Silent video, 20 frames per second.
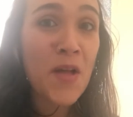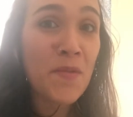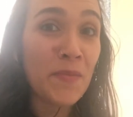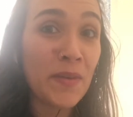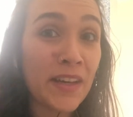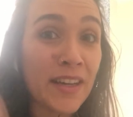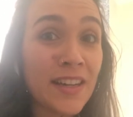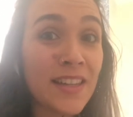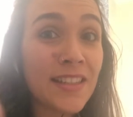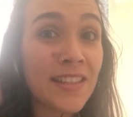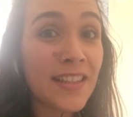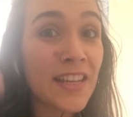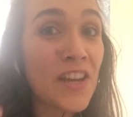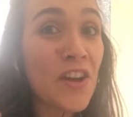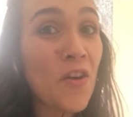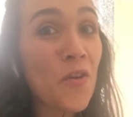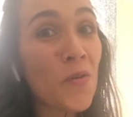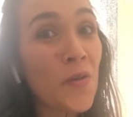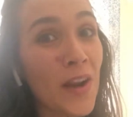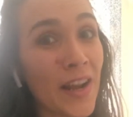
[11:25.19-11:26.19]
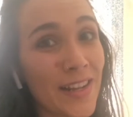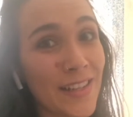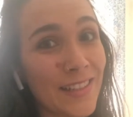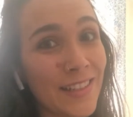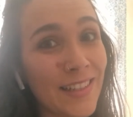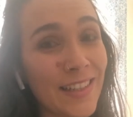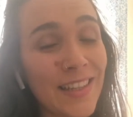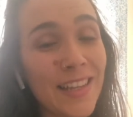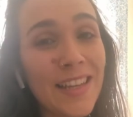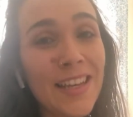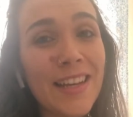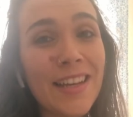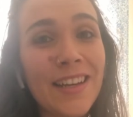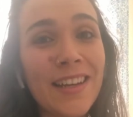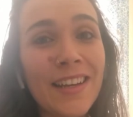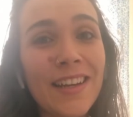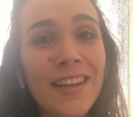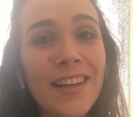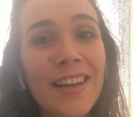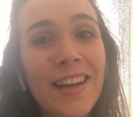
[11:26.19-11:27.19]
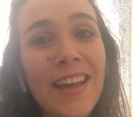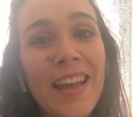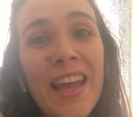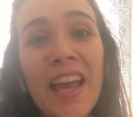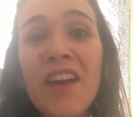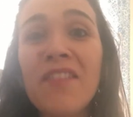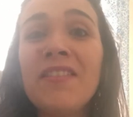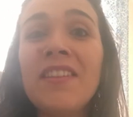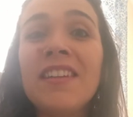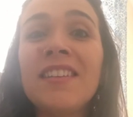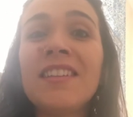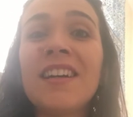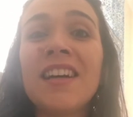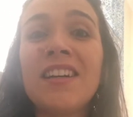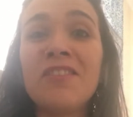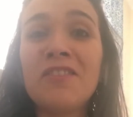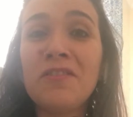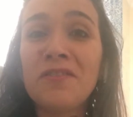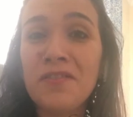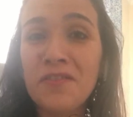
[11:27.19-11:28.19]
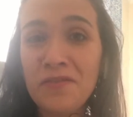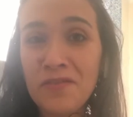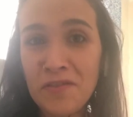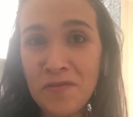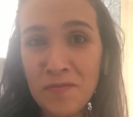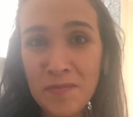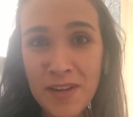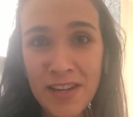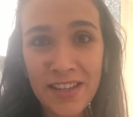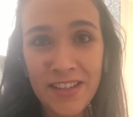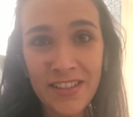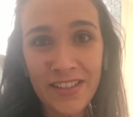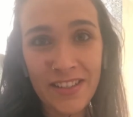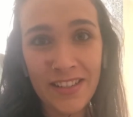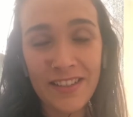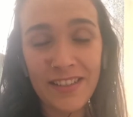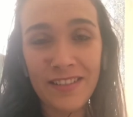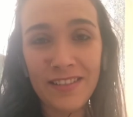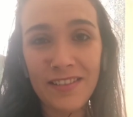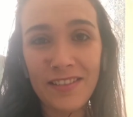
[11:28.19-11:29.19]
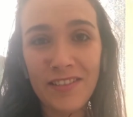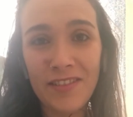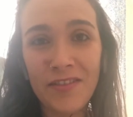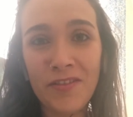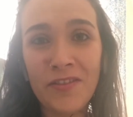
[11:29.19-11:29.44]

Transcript: because they already have that kind of information